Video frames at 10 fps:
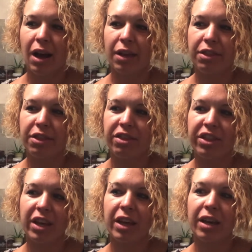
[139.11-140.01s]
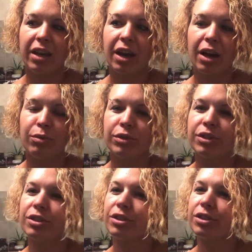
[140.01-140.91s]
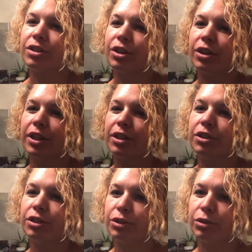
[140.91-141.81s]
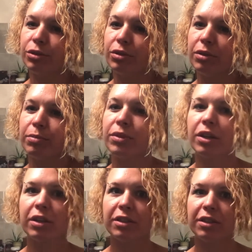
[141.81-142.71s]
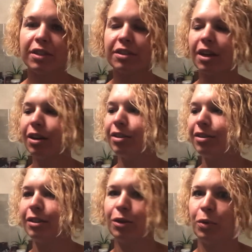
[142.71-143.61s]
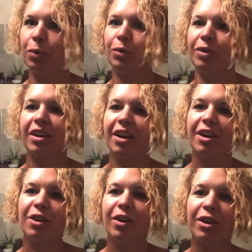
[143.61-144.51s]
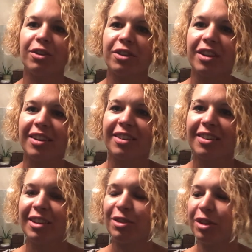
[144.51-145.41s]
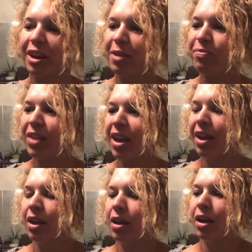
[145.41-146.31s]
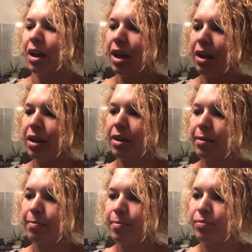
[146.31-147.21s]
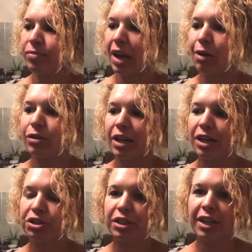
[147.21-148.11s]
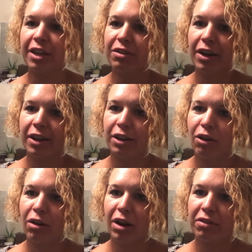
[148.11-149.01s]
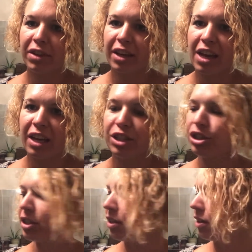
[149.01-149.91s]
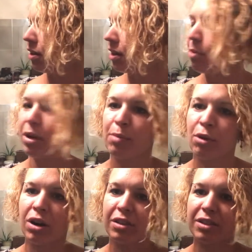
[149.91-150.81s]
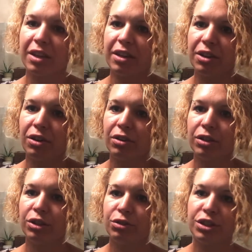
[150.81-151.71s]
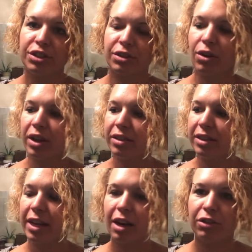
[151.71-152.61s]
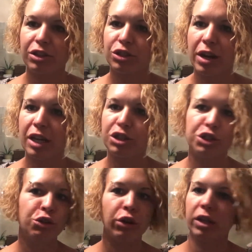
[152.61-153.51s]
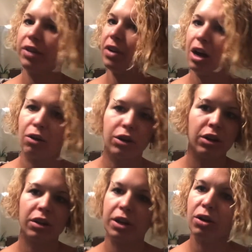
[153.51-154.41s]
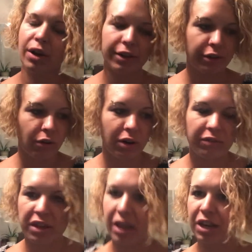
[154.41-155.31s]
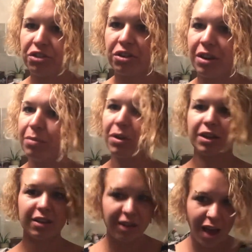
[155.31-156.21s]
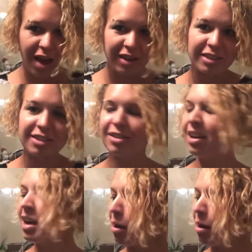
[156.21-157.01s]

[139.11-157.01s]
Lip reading: I think I was 32. I'm 36 now. Yeah, I know, I don't look it. That's okay. And I was actually getting ready to go on vacation, and my boss said, you know, you just go ahead and take out the trash, and you could leave an hour early, go ahead and go on vacation. I'm like, yes!